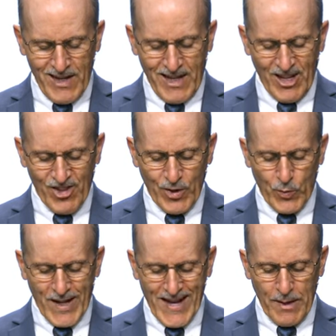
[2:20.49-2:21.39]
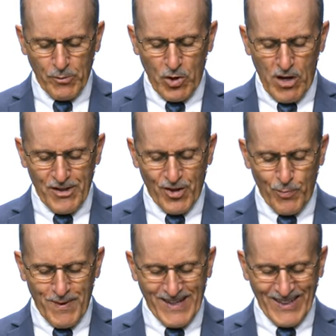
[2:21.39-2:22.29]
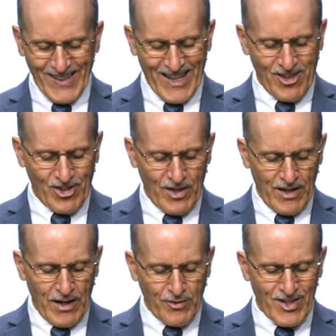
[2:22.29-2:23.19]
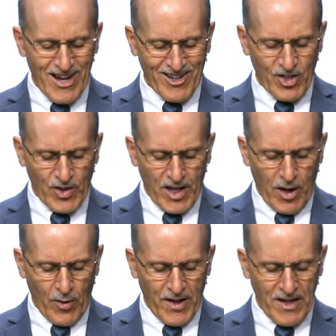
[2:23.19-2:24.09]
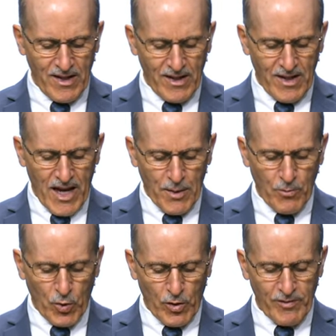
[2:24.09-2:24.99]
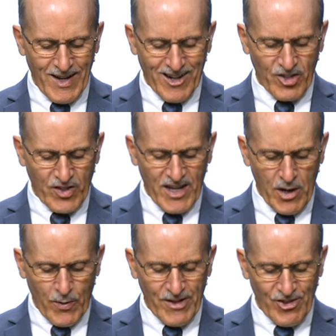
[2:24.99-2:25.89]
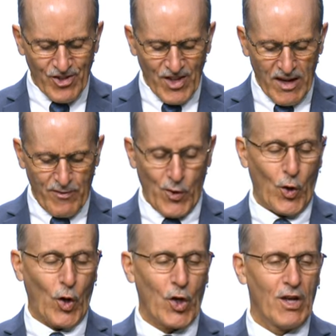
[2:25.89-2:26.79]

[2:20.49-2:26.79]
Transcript: He said, When I am gone, speak less of Dr. Carey and more of Dr. Carey's Savior.